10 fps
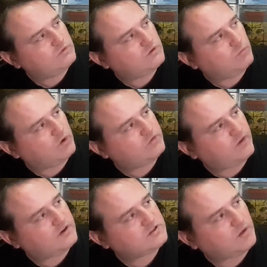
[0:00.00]
World's
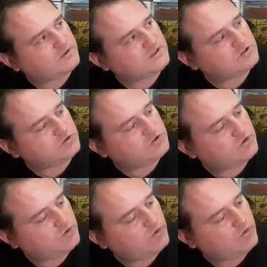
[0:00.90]
Finest Comics issue
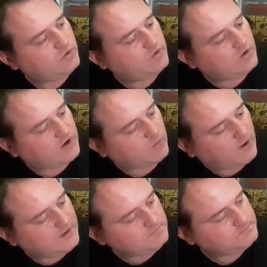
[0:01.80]

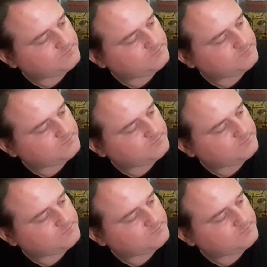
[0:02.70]
291